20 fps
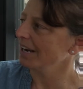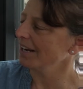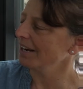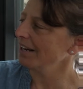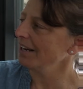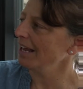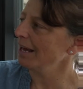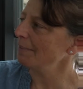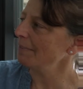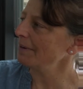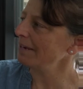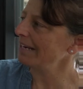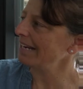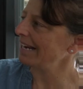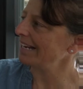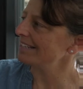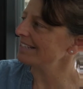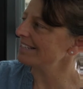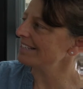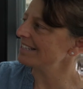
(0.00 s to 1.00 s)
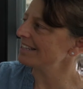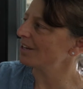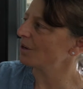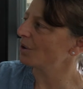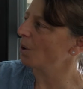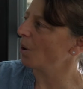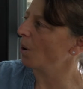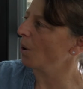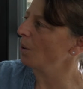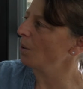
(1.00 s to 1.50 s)
cuddle up against the
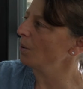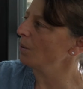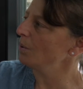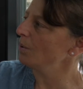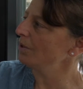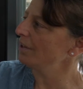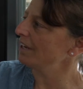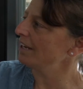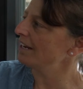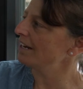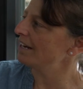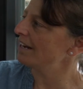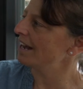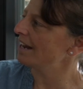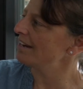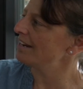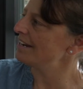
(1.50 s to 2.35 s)
cold in a